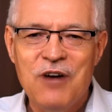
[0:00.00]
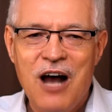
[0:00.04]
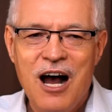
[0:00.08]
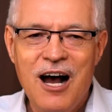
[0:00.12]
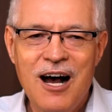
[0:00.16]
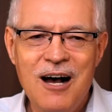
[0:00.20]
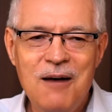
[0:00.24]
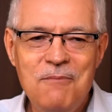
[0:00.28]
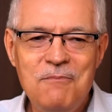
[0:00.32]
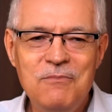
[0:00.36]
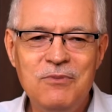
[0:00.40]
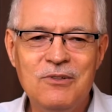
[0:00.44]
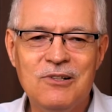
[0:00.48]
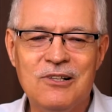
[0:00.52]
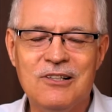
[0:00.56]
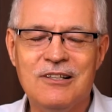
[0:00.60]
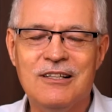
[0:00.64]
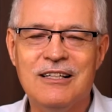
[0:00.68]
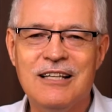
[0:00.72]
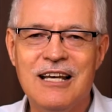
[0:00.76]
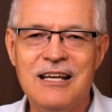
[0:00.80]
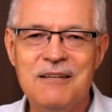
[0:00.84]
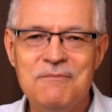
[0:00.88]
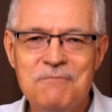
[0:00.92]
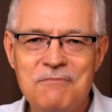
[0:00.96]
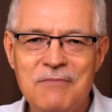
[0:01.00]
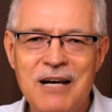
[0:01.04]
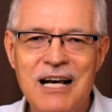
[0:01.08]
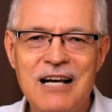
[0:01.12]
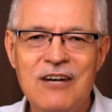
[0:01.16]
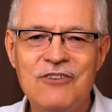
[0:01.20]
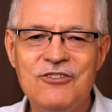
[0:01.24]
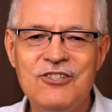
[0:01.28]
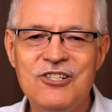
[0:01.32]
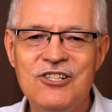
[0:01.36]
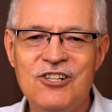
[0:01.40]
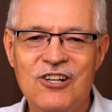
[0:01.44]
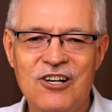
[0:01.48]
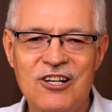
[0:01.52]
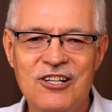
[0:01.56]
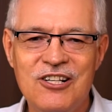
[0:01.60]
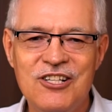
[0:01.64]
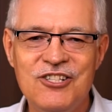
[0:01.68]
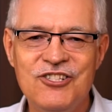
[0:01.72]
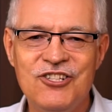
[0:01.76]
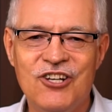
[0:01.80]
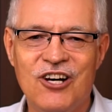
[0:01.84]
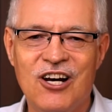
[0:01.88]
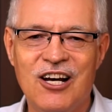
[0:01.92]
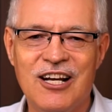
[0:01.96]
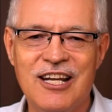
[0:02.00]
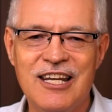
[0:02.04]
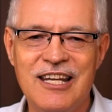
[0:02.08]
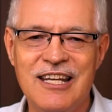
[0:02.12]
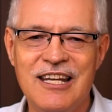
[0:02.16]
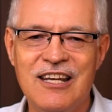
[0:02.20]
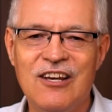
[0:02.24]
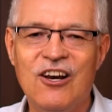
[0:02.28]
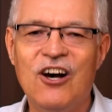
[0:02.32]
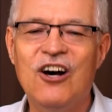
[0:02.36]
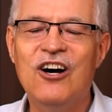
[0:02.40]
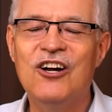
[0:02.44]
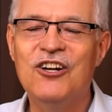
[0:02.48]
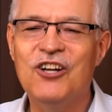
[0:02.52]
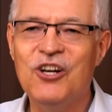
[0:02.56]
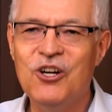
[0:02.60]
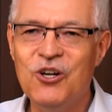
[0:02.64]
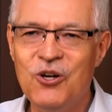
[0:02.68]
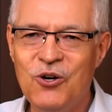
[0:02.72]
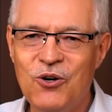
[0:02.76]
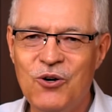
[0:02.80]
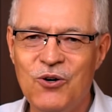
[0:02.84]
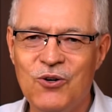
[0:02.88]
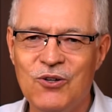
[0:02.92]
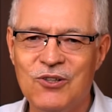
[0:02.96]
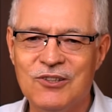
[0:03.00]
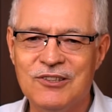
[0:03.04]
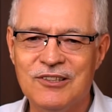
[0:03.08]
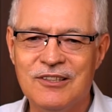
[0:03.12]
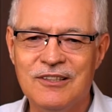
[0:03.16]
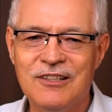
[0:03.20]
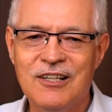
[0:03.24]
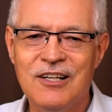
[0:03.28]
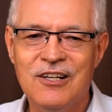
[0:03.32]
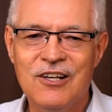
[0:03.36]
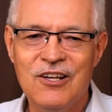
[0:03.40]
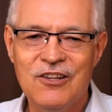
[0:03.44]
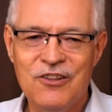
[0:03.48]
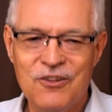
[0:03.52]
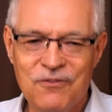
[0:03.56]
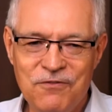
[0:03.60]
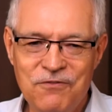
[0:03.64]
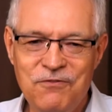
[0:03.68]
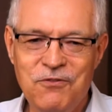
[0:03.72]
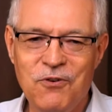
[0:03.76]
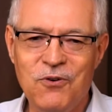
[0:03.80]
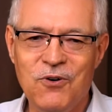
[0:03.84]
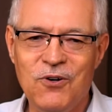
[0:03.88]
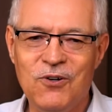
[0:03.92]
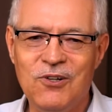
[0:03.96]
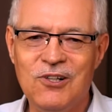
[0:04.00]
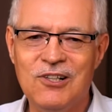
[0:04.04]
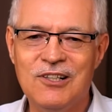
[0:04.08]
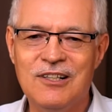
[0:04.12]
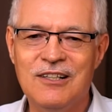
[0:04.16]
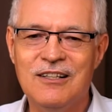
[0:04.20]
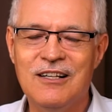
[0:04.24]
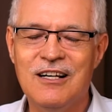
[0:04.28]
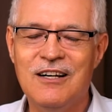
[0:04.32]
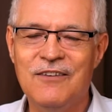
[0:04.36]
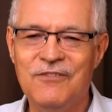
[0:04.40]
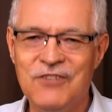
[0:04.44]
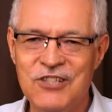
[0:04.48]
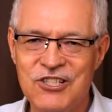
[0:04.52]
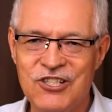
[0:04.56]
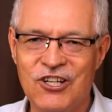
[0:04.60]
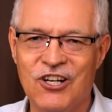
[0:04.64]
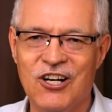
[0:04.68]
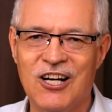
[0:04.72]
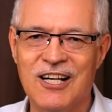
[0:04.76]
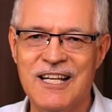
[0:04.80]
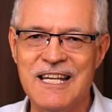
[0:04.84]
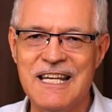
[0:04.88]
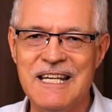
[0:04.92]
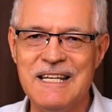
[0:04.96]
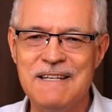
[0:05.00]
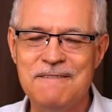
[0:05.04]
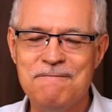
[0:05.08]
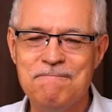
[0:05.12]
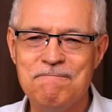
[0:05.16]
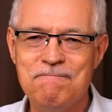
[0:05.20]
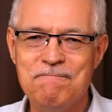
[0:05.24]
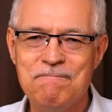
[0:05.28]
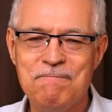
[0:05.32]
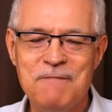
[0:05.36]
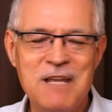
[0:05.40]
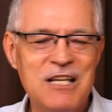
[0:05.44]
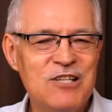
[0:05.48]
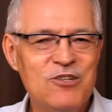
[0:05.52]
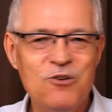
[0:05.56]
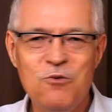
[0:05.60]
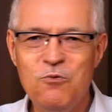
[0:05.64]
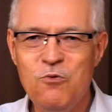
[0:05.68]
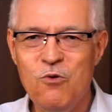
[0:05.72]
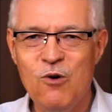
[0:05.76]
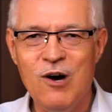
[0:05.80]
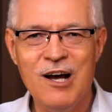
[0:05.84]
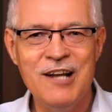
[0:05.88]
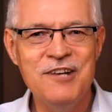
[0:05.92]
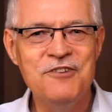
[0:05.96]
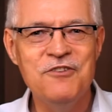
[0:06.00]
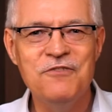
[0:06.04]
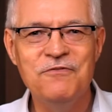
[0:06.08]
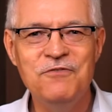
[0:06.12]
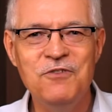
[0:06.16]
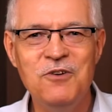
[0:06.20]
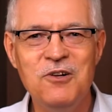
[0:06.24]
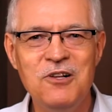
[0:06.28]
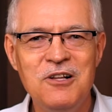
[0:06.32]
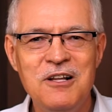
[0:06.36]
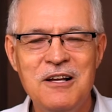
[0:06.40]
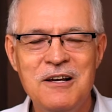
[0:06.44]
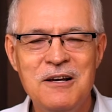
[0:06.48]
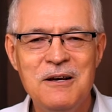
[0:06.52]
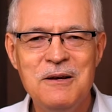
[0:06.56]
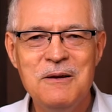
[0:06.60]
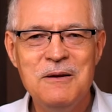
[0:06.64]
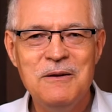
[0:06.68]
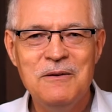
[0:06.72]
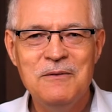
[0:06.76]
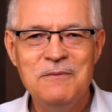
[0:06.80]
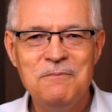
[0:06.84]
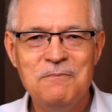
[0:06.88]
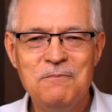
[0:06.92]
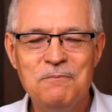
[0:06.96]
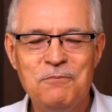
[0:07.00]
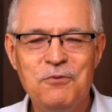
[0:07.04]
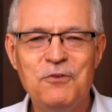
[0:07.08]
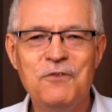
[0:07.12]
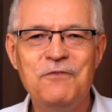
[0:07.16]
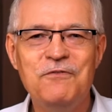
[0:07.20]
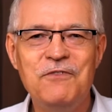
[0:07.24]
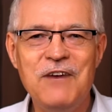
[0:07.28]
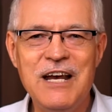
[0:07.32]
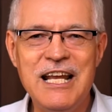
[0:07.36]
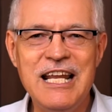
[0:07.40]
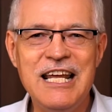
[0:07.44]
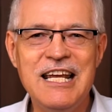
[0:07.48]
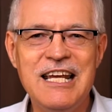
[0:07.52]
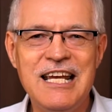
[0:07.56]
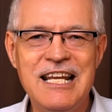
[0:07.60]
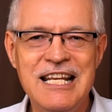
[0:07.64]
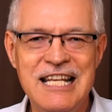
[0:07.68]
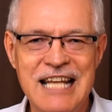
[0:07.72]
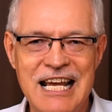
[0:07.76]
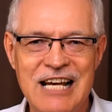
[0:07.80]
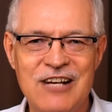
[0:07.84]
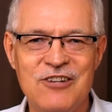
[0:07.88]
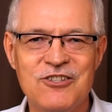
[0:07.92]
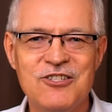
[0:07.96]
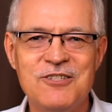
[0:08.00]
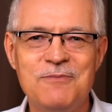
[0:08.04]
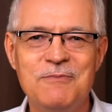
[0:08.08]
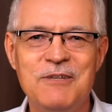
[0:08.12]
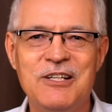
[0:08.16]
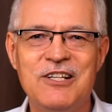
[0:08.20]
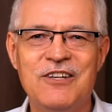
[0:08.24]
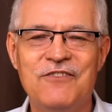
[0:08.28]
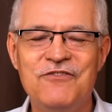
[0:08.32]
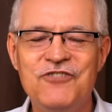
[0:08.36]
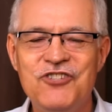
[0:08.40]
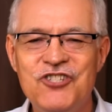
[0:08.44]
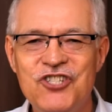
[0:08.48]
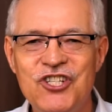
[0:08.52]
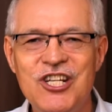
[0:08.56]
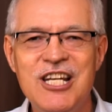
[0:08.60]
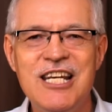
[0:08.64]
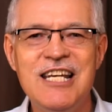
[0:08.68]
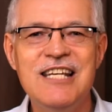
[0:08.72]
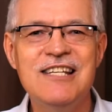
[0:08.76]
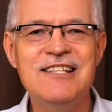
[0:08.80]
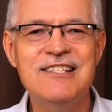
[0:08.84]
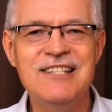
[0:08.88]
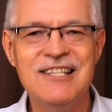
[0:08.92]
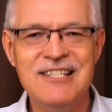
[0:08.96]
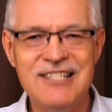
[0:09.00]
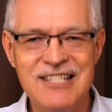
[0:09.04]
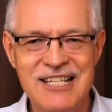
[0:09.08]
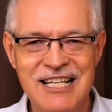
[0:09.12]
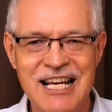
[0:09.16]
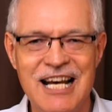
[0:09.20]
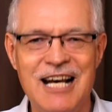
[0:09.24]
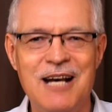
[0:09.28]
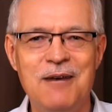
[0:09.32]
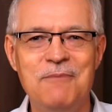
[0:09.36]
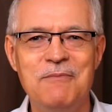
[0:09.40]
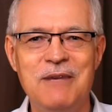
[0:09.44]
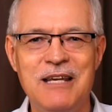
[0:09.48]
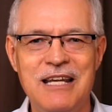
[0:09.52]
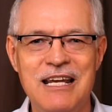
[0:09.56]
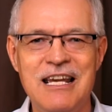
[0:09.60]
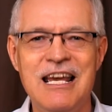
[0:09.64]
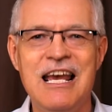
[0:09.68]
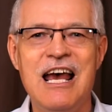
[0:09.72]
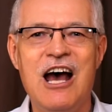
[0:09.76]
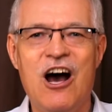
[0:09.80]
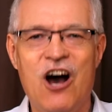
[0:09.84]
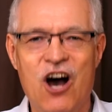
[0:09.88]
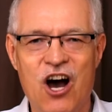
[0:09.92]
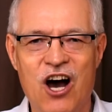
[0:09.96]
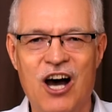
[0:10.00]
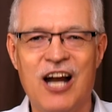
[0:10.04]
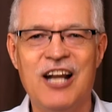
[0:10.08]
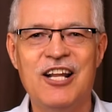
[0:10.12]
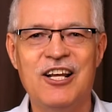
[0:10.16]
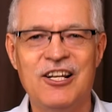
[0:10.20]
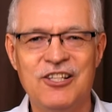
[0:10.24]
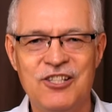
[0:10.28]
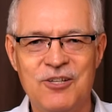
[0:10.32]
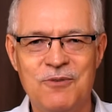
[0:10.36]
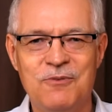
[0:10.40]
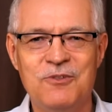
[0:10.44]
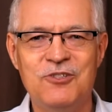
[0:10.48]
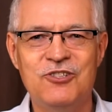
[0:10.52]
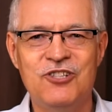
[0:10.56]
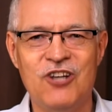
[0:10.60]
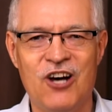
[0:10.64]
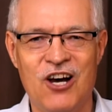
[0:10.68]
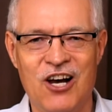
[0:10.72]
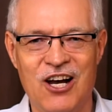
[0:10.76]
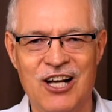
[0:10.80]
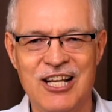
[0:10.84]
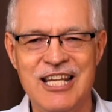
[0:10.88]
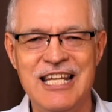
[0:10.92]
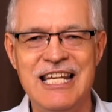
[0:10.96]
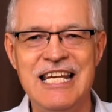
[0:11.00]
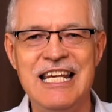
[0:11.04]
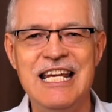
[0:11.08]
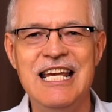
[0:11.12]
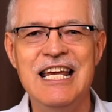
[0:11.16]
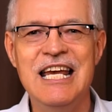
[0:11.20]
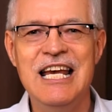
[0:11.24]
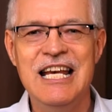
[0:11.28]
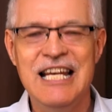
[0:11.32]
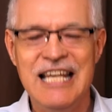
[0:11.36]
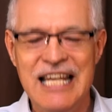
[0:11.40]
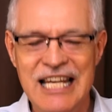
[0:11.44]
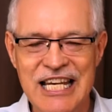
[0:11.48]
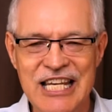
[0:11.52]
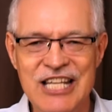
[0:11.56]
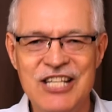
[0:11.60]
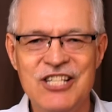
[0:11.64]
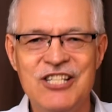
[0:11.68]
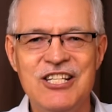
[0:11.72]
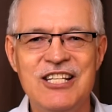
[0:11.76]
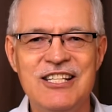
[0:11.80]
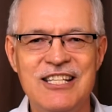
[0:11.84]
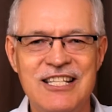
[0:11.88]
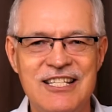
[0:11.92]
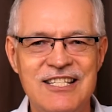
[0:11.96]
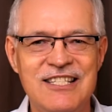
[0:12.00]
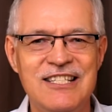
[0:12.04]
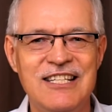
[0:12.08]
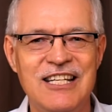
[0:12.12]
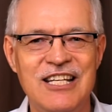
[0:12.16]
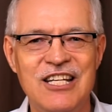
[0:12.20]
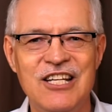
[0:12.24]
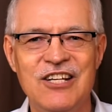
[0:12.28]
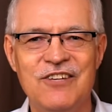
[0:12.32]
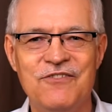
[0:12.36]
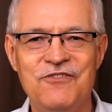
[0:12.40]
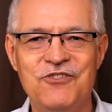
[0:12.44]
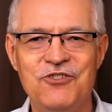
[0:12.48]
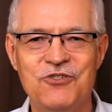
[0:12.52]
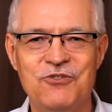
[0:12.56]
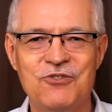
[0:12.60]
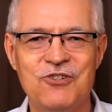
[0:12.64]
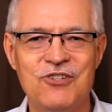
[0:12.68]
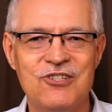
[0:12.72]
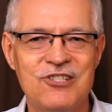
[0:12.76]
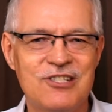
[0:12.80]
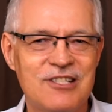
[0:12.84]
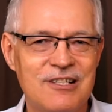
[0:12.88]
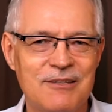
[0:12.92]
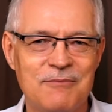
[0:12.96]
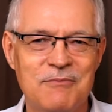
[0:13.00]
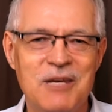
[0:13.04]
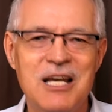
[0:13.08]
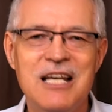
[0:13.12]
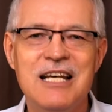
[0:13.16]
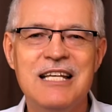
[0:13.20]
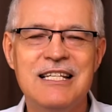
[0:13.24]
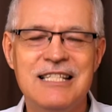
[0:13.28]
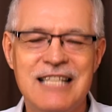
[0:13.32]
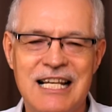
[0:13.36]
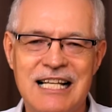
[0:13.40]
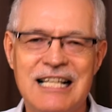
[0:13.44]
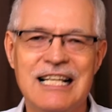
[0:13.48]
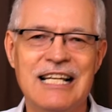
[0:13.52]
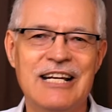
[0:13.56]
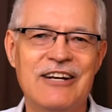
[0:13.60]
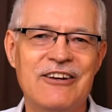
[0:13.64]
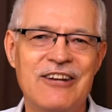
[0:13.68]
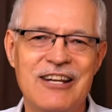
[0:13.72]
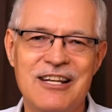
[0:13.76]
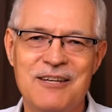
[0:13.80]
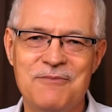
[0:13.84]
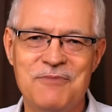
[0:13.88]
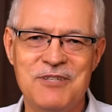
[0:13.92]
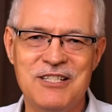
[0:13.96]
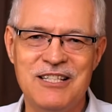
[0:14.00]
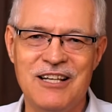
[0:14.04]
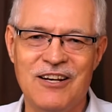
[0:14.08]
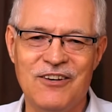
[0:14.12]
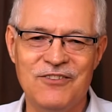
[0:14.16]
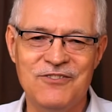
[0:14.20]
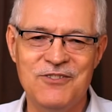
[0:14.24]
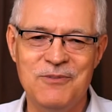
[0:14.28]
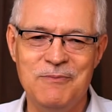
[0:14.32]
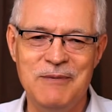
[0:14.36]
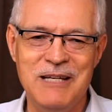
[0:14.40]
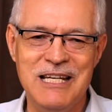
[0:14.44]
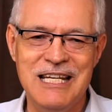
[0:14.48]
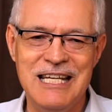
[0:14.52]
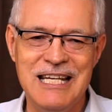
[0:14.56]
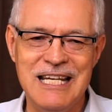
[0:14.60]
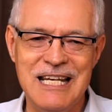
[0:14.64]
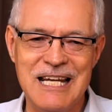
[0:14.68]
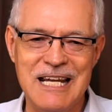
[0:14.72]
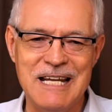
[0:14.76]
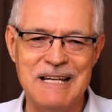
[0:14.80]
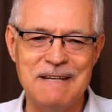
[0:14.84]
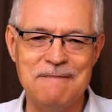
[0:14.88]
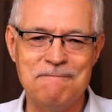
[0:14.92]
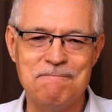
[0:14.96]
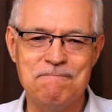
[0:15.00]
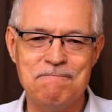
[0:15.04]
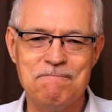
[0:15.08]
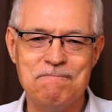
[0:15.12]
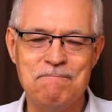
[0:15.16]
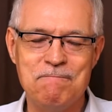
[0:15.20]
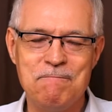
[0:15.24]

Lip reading: humble and mounted on a donkey, on a colt, the foal of a donkey. It's a wonderful prophetic announcement of Jesus coming on a donkey into the city of Jerusalem, declaring himself to be king.